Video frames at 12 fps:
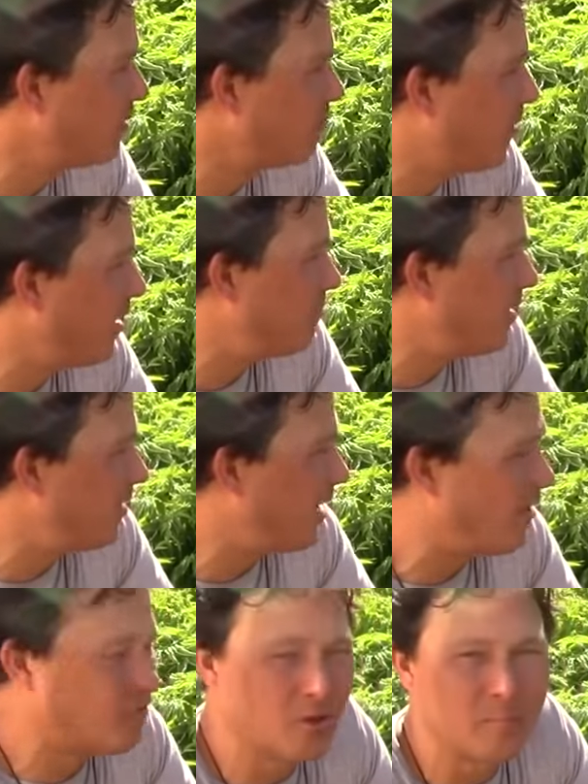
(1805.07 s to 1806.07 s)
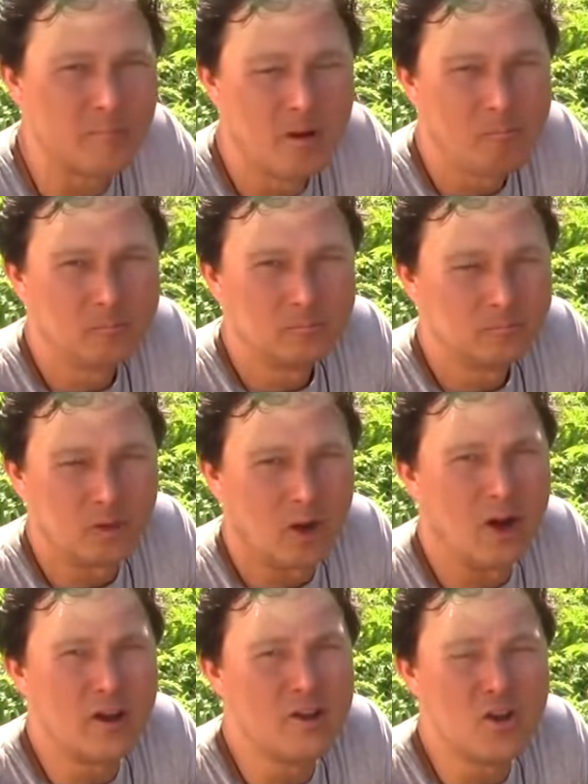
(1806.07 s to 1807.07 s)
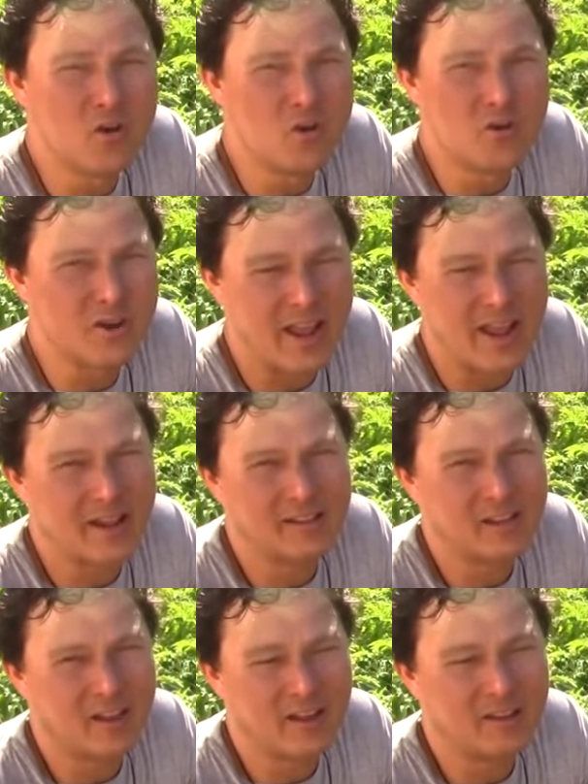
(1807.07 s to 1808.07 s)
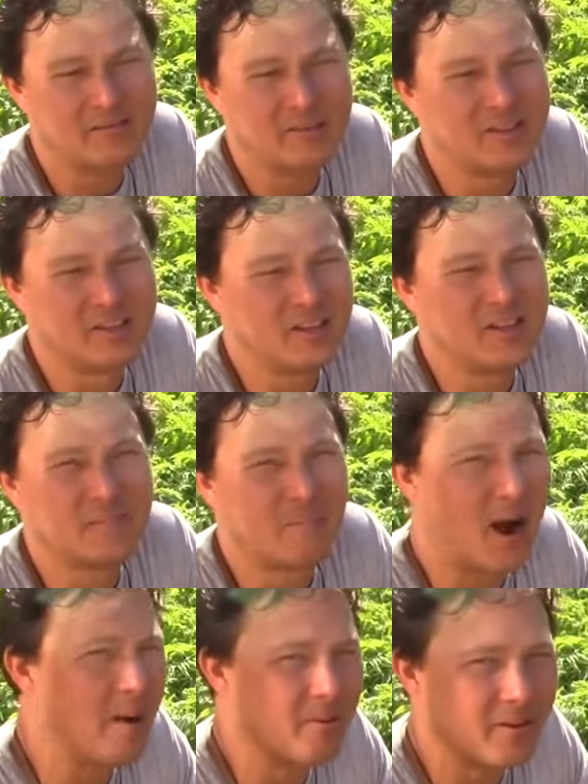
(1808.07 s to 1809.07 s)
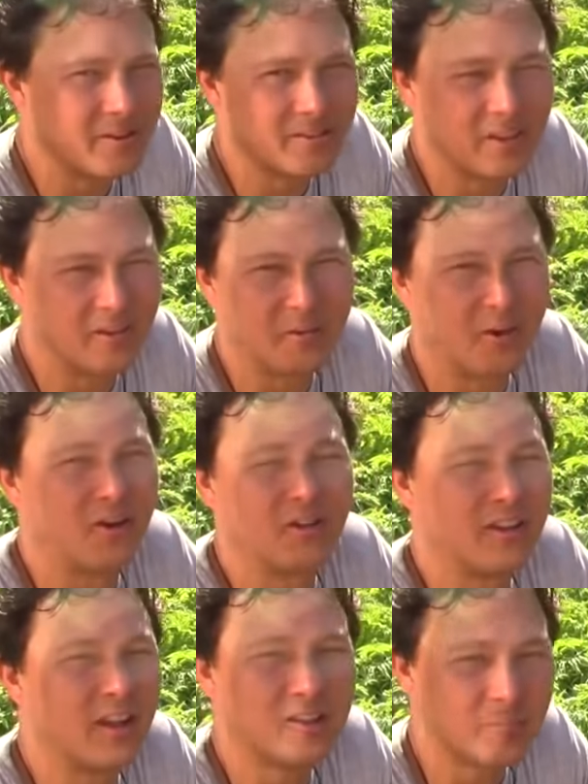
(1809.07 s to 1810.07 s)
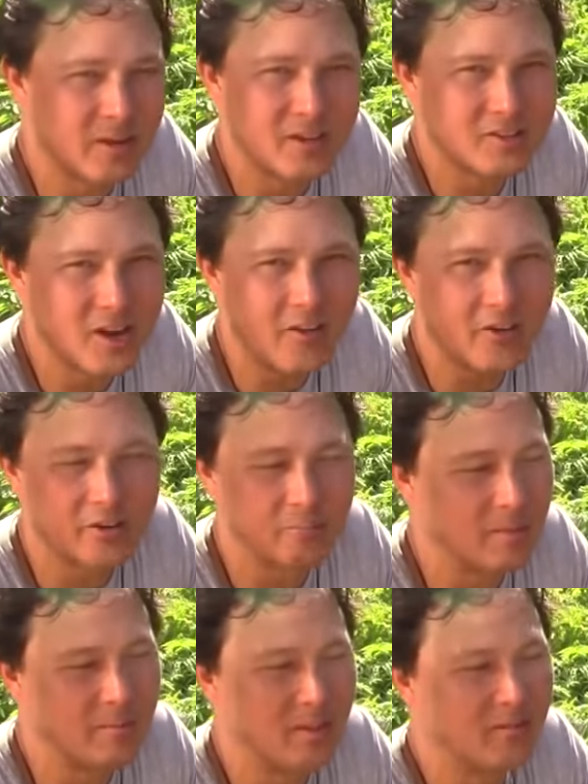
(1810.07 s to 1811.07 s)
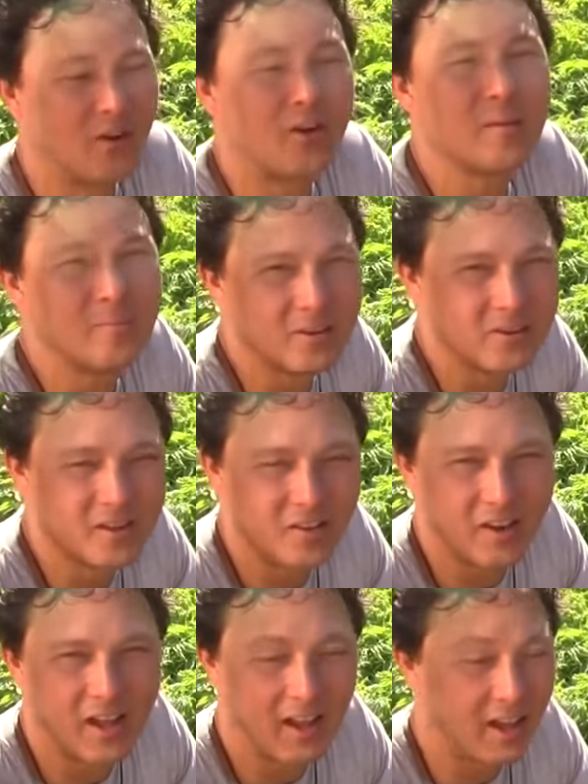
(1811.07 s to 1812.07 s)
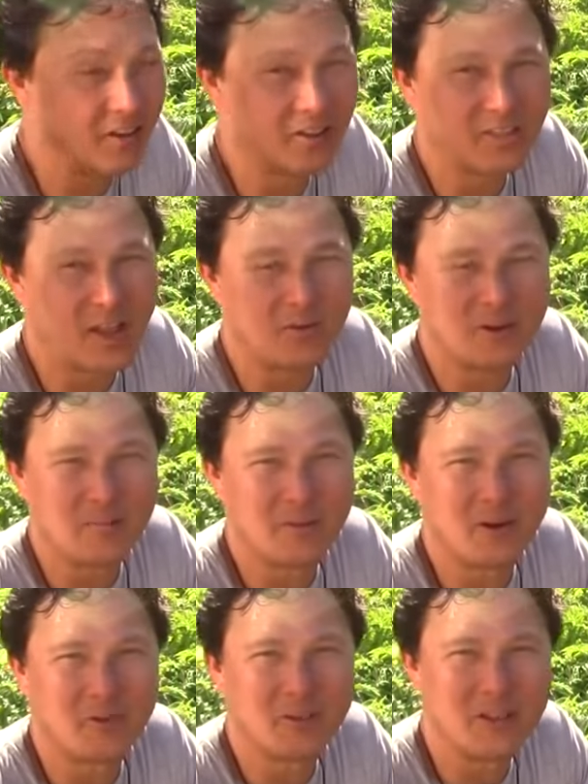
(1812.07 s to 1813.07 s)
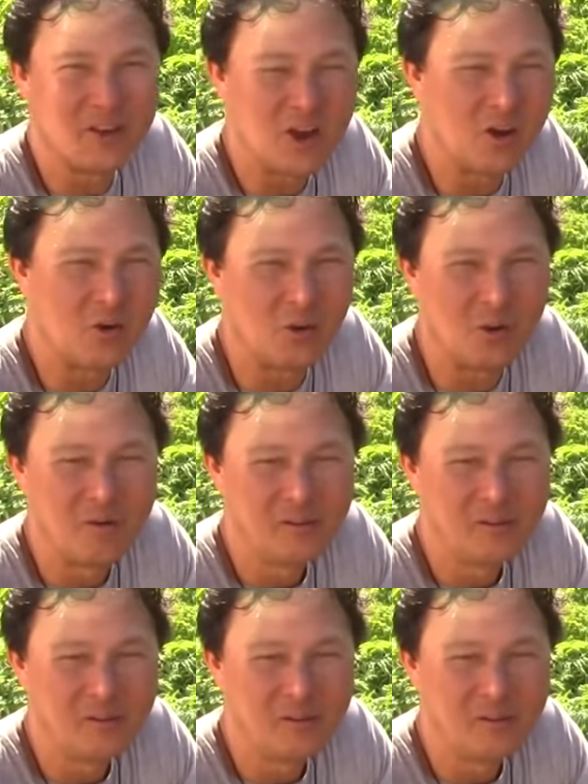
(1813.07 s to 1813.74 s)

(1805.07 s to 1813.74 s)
plant may have some unknown anti-disease properties that are yet to be discovered. Maybe they've already been discovered. I gotta look that one up, I don't really know.